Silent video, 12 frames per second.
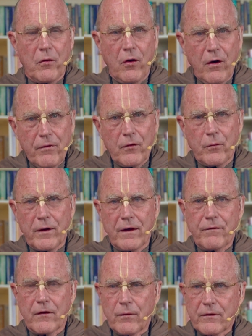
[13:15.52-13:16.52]
On the way,
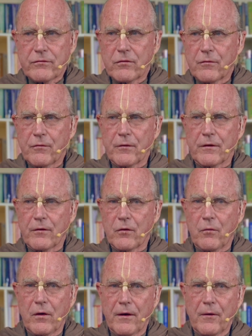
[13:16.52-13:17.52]
they rested for a
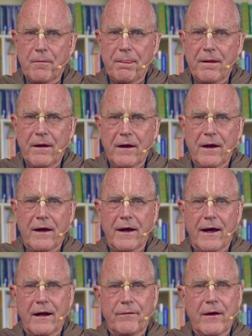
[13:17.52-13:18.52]
little while,
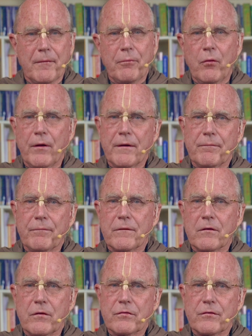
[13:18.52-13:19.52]
and at that point,
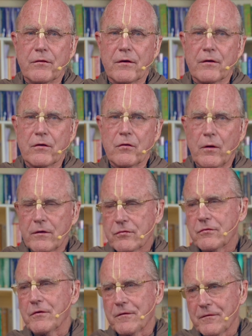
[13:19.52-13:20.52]
Krishna
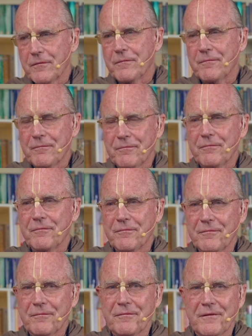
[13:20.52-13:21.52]
questioned
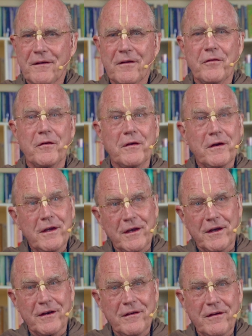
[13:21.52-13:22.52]
the
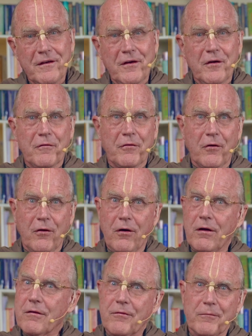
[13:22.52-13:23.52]
need for
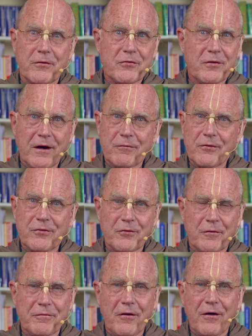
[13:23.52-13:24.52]
all of them to travel
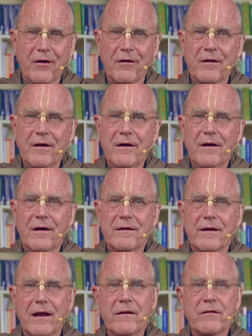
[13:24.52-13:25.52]
so far,
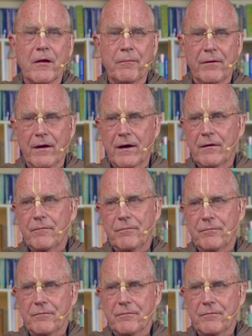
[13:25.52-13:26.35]
telling them that,